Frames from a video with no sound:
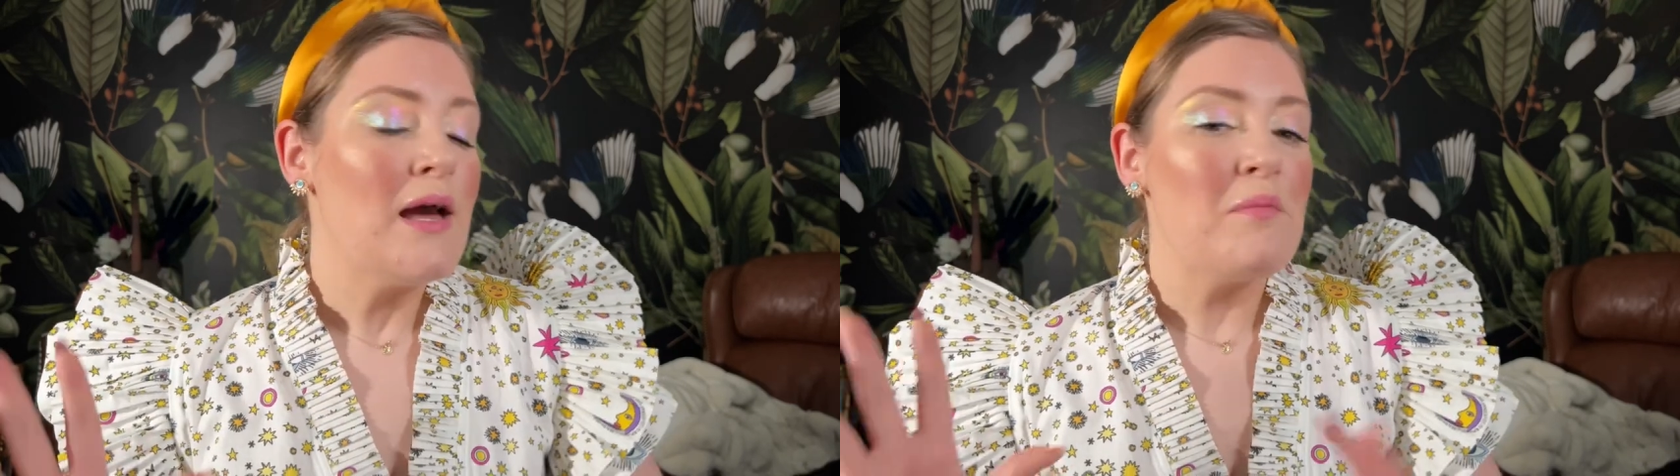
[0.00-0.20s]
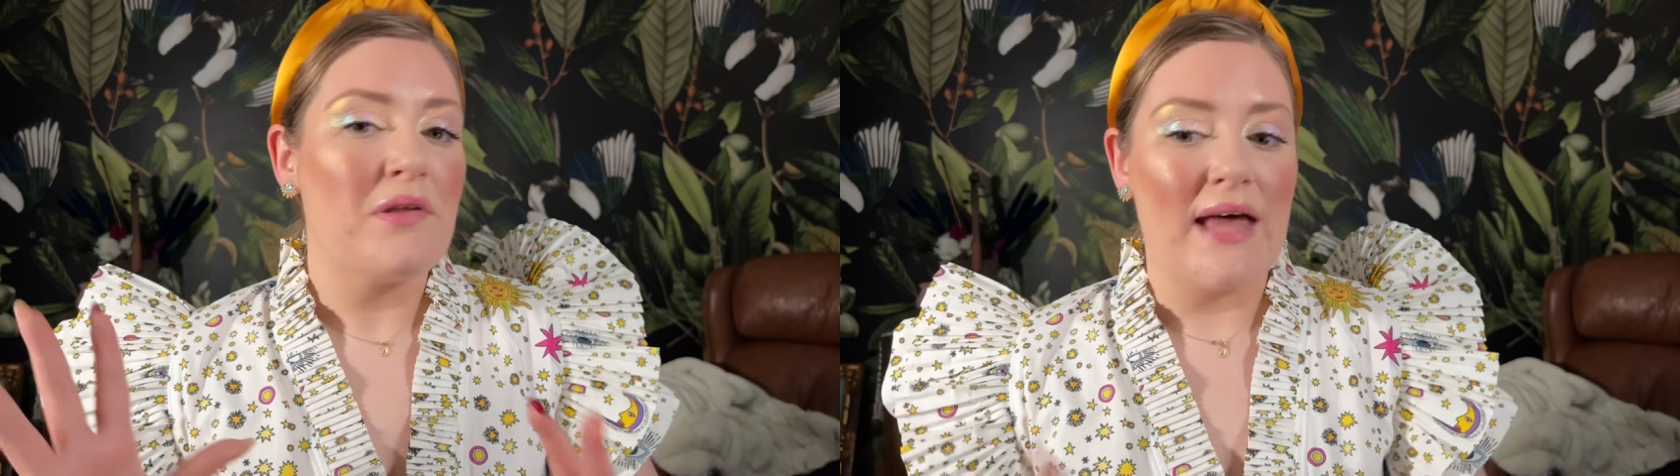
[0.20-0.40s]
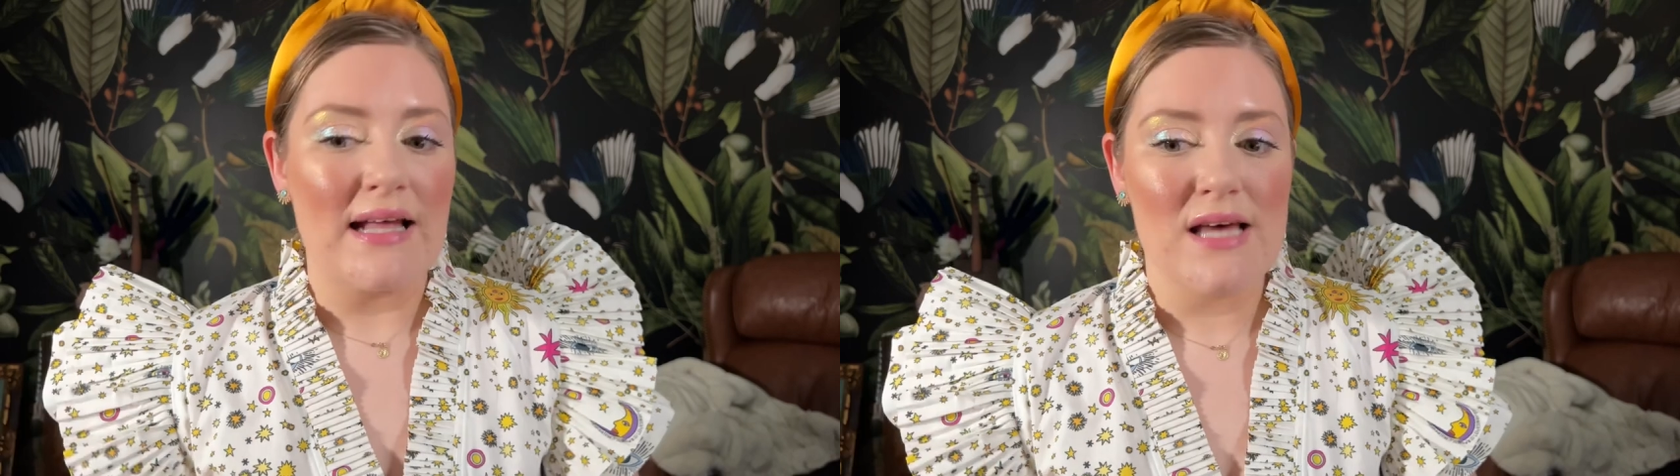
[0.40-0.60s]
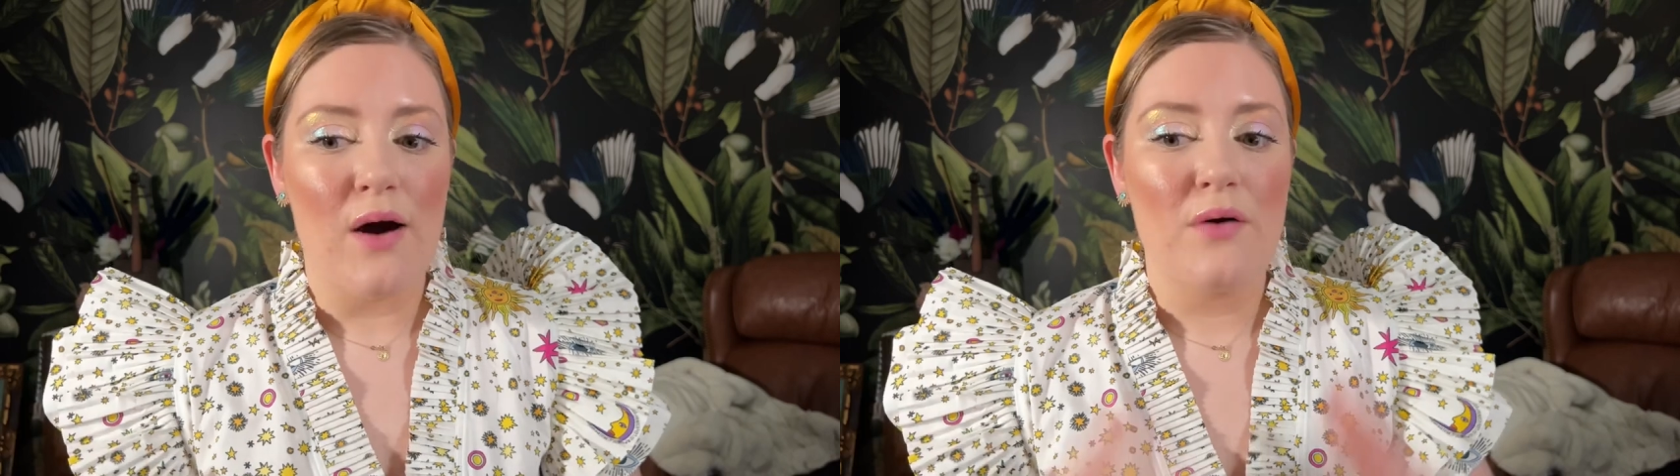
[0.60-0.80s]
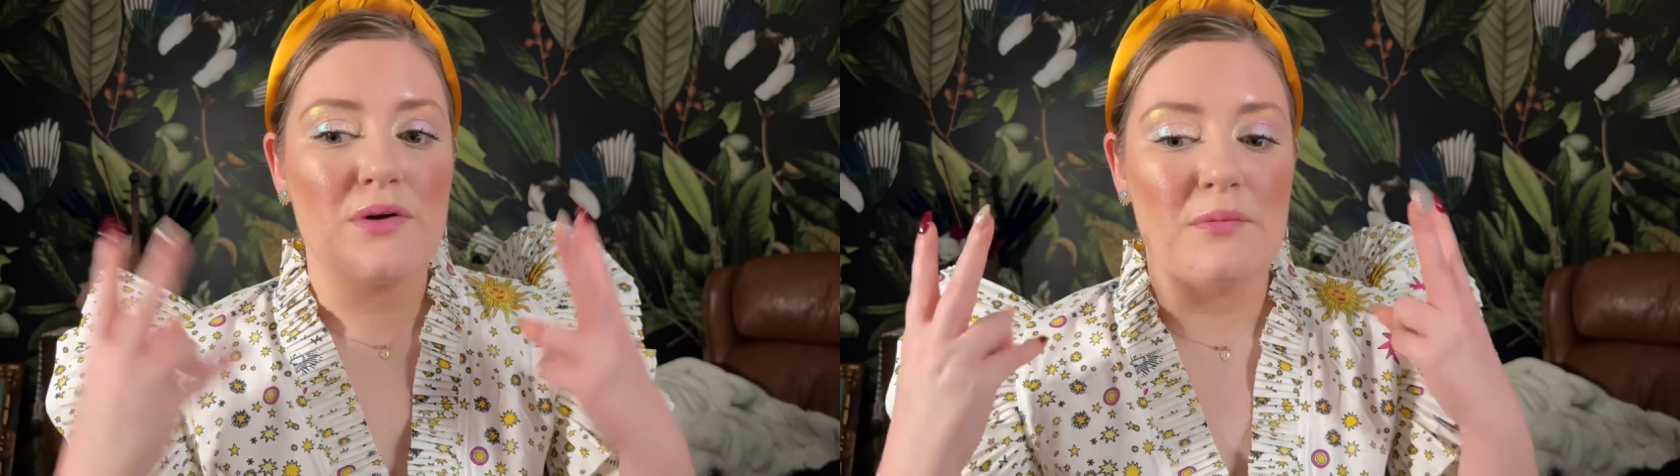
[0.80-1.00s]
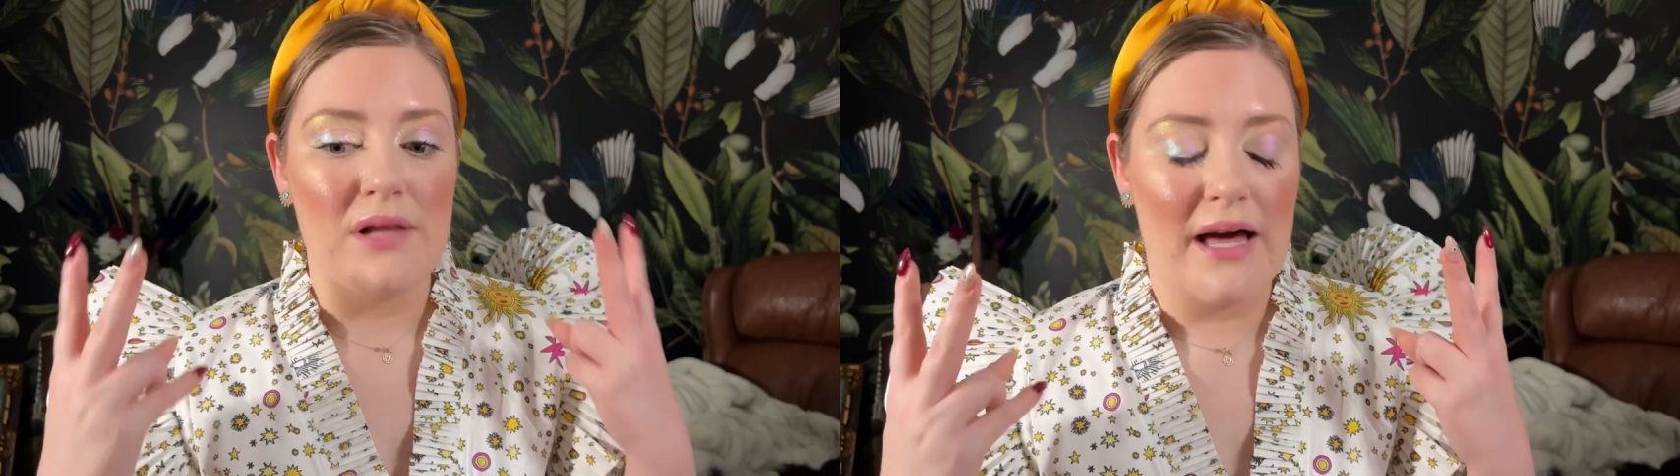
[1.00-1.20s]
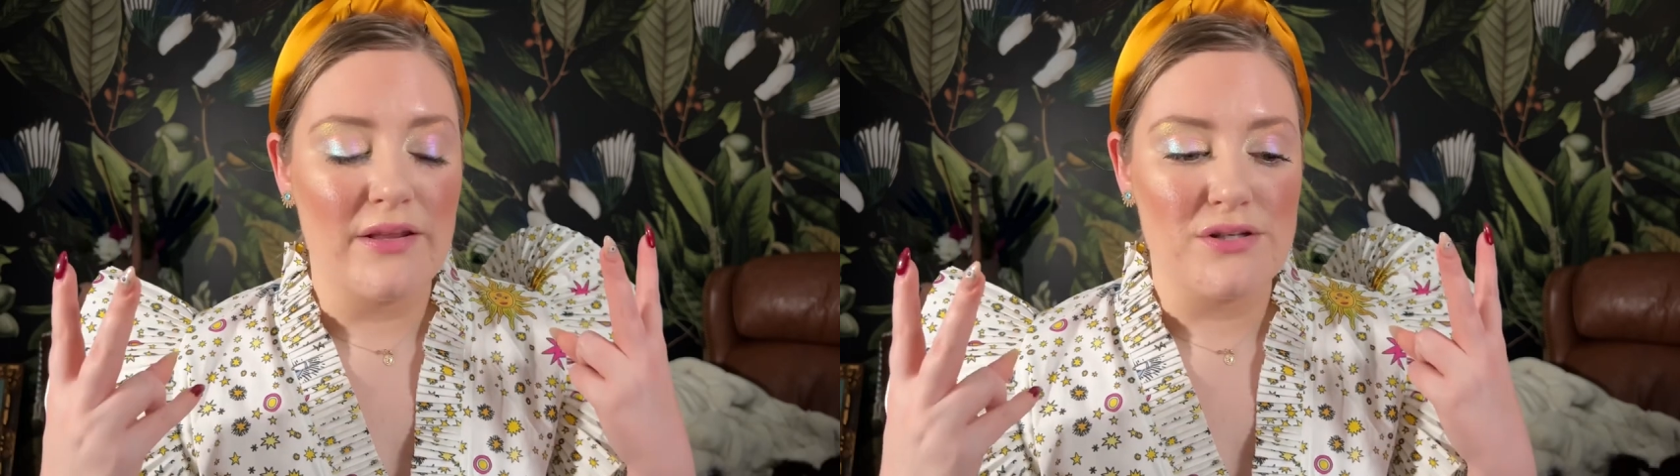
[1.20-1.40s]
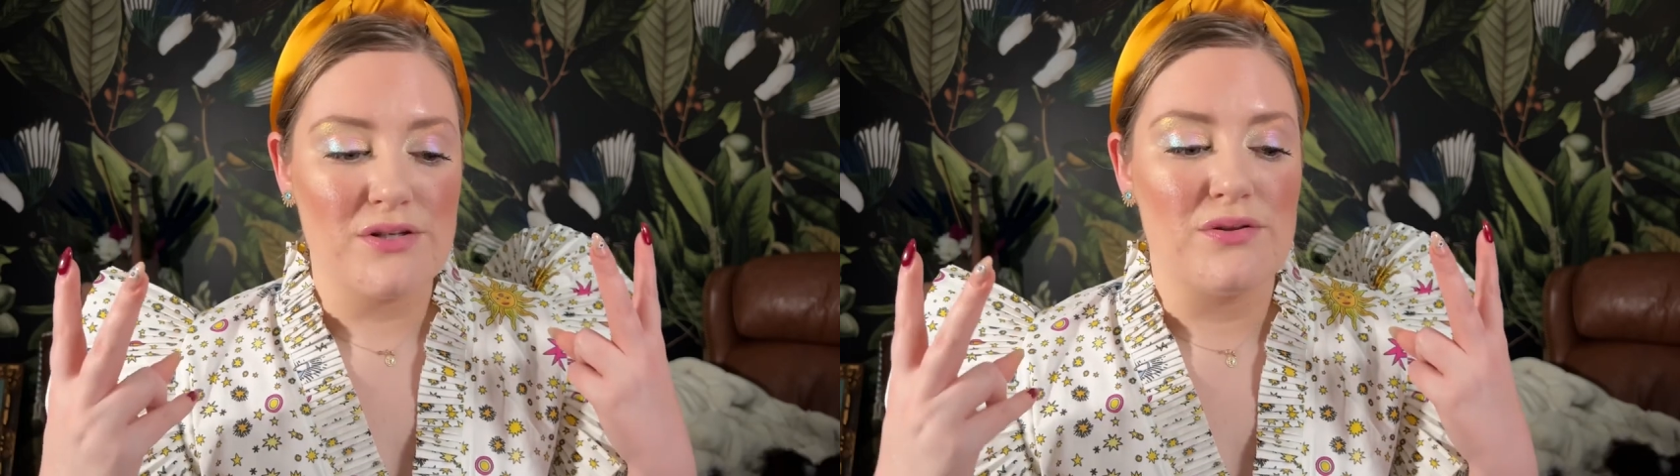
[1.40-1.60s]
But that's how I would apply
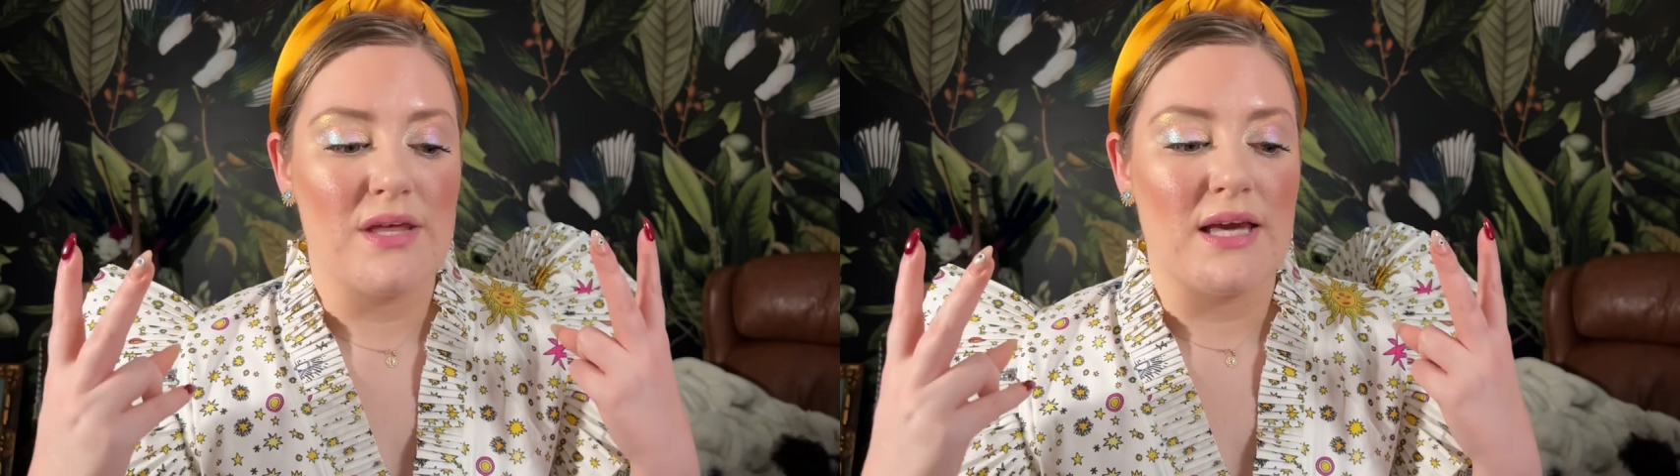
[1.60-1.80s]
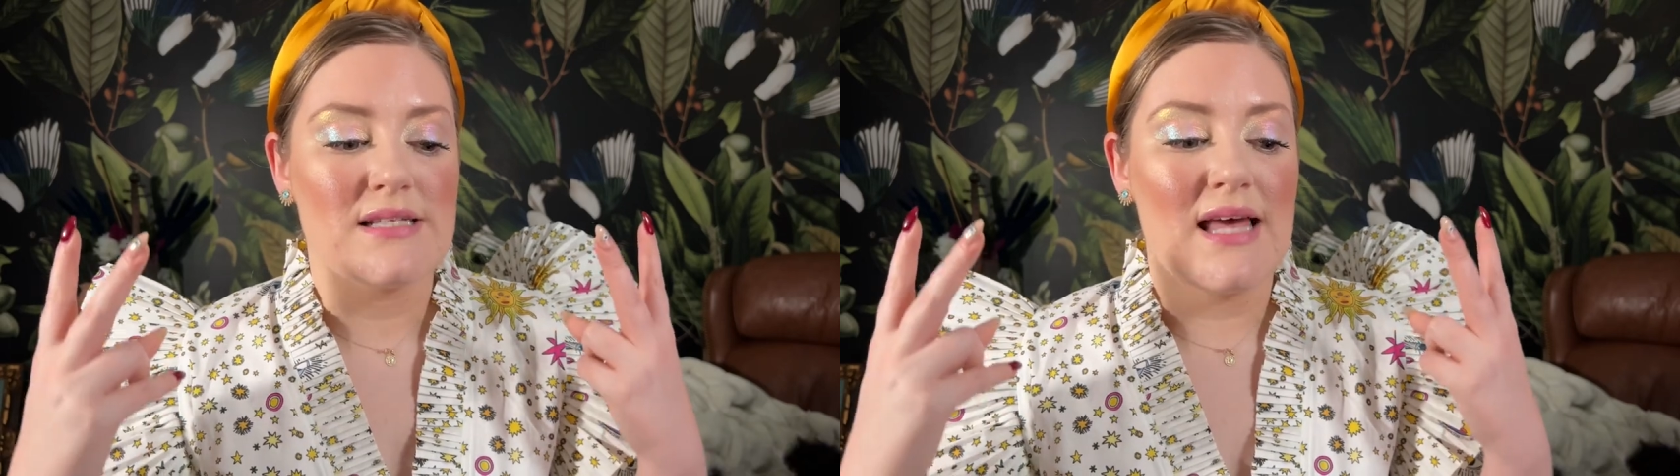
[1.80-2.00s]
those two things.